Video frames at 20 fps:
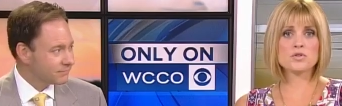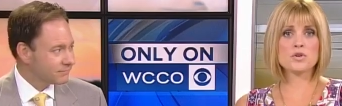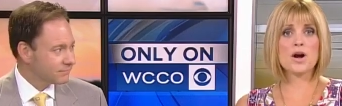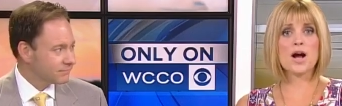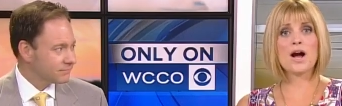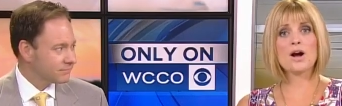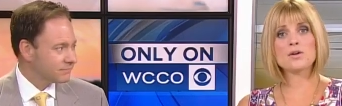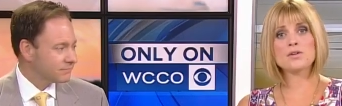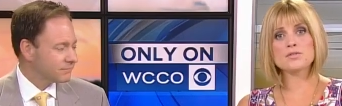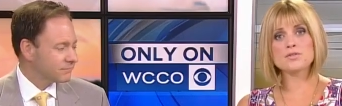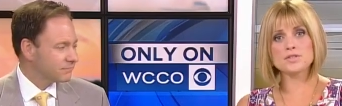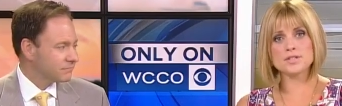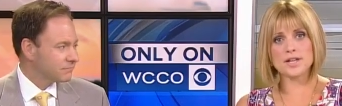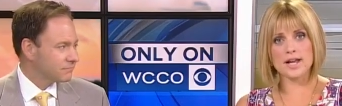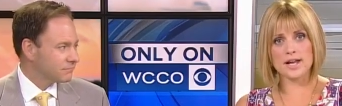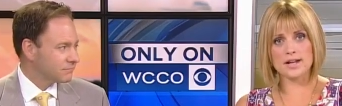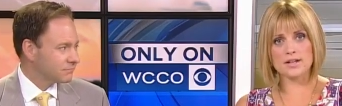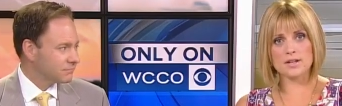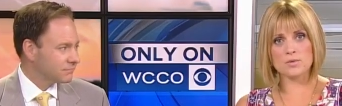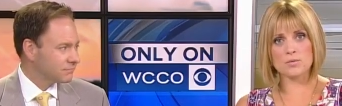Speaker 1: her out of
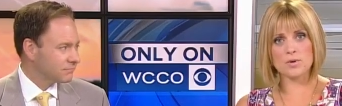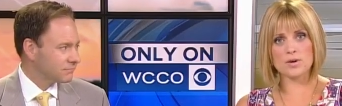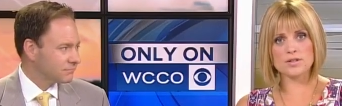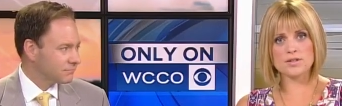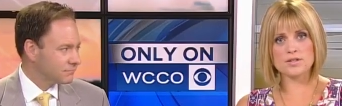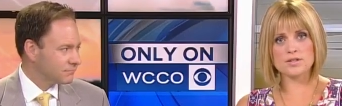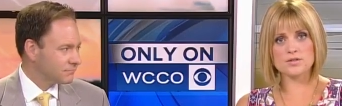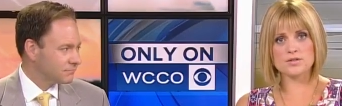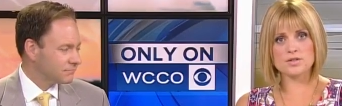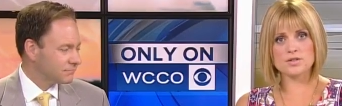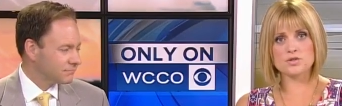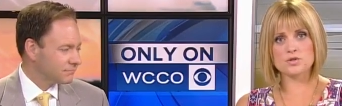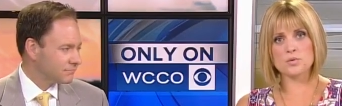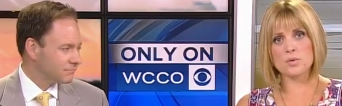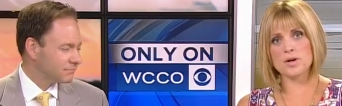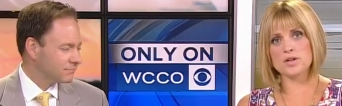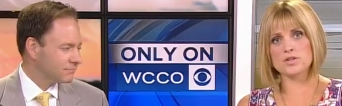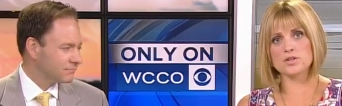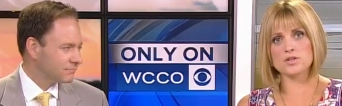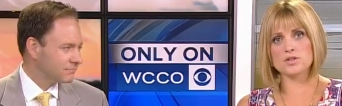state and wants their
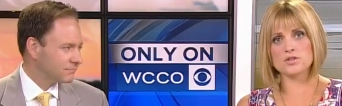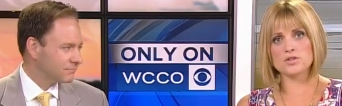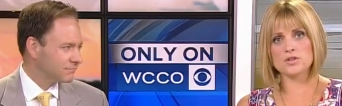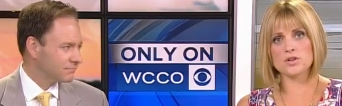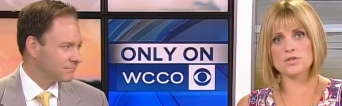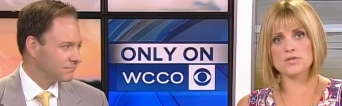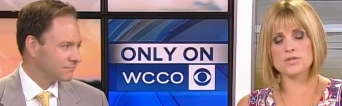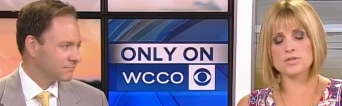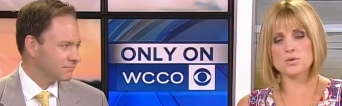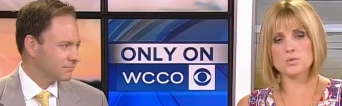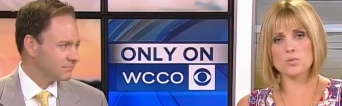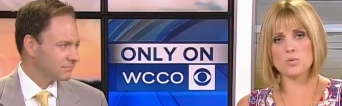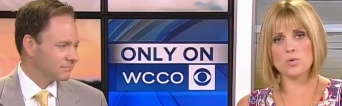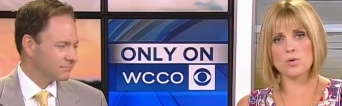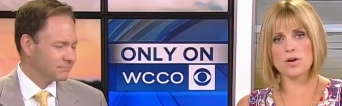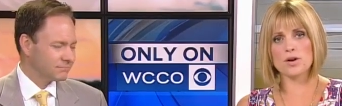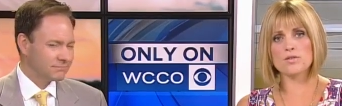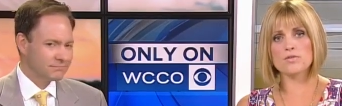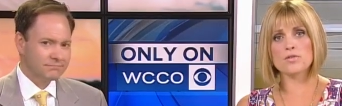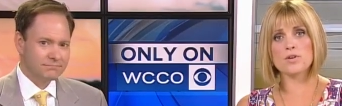situation to serve as a
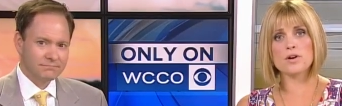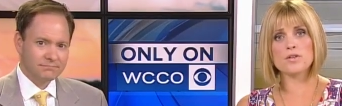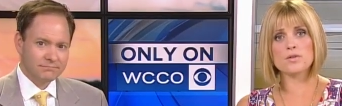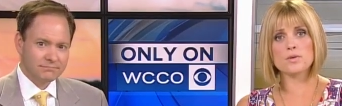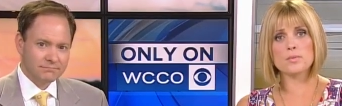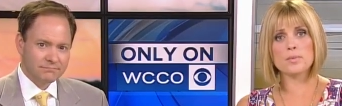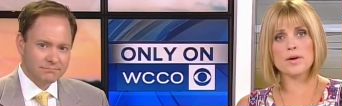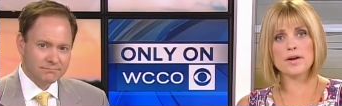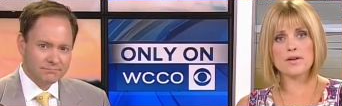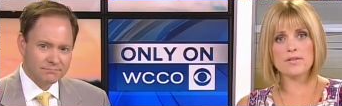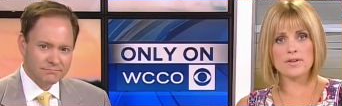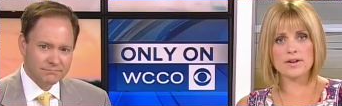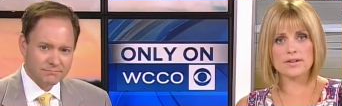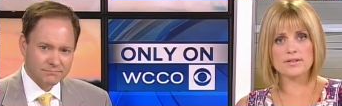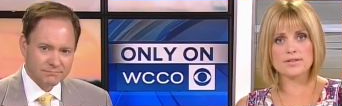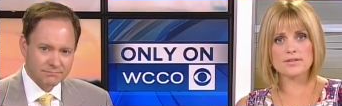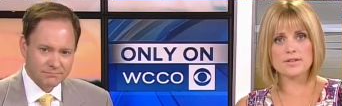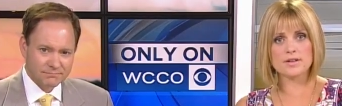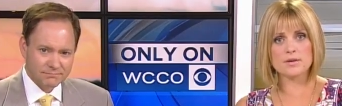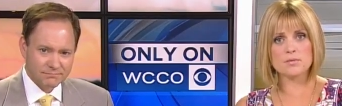warning for other
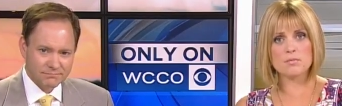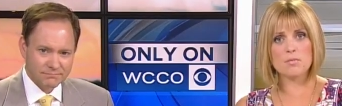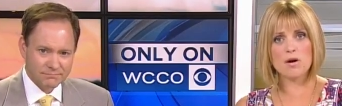parents. In